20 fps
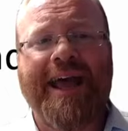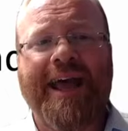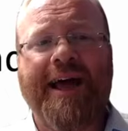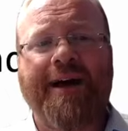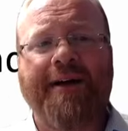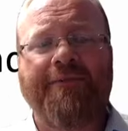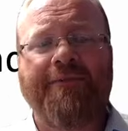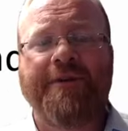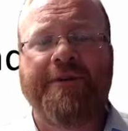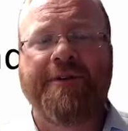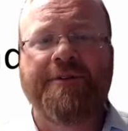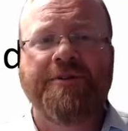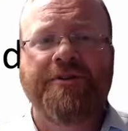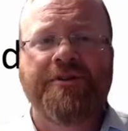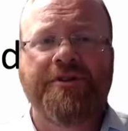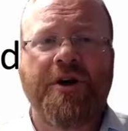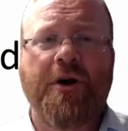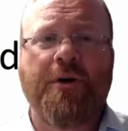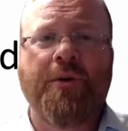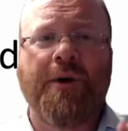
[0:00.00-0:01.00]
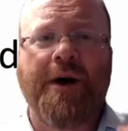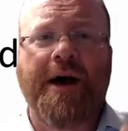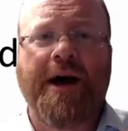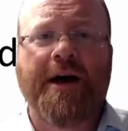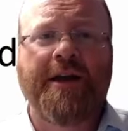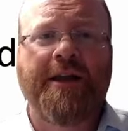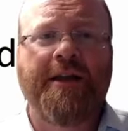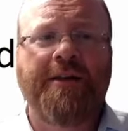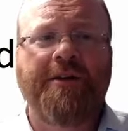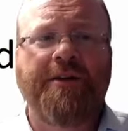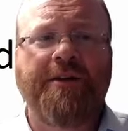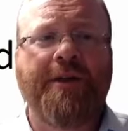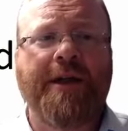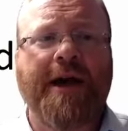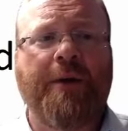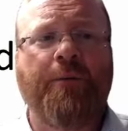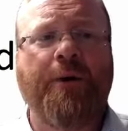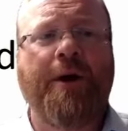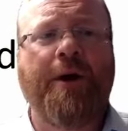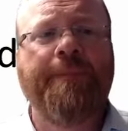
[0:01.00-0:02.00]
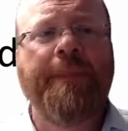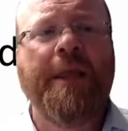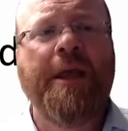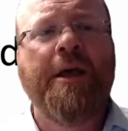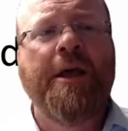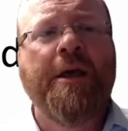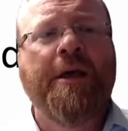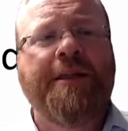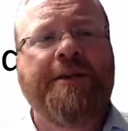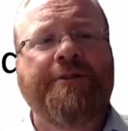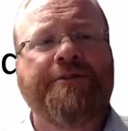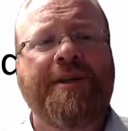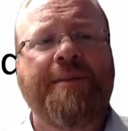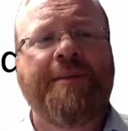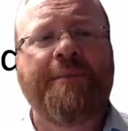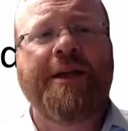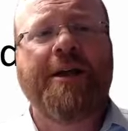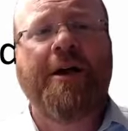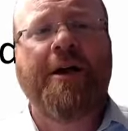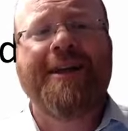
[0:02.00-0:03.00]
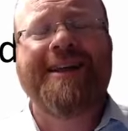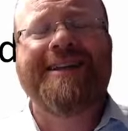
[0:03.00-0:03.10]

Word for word: have. So how do you do that? Well, there's something